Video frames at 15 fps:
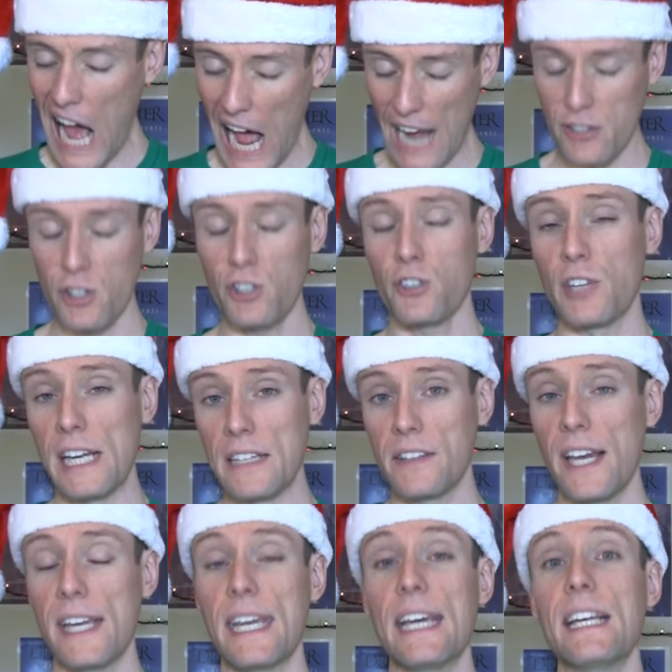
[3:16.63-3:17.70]
I just think
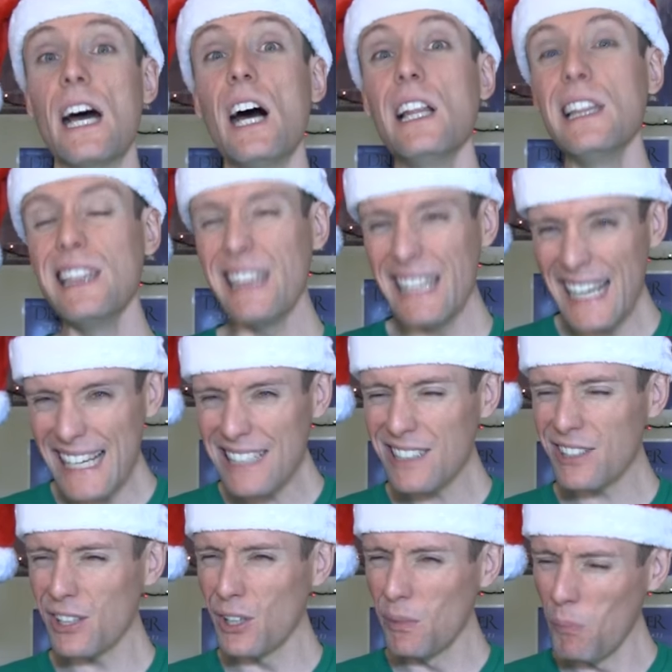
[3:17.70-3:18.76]
they get a
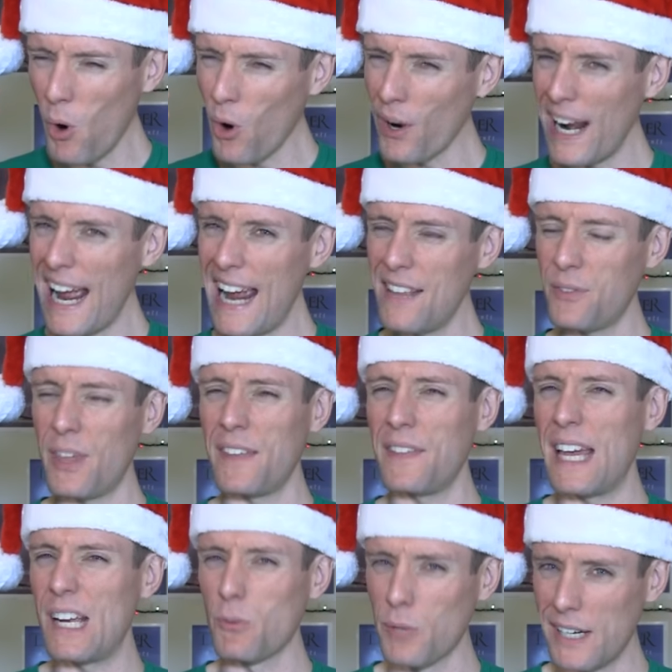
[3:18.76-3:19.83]
little more hate than
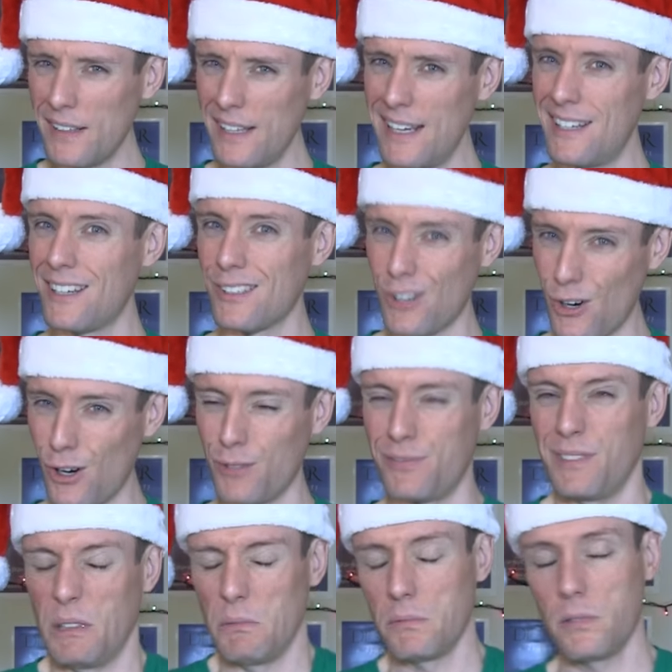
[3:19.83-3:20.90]
they really deserve.
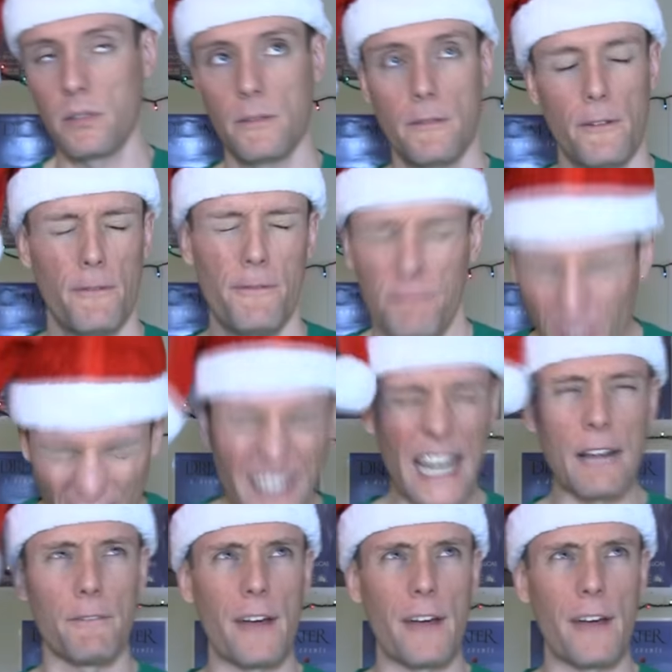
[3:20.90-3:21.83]
Fucking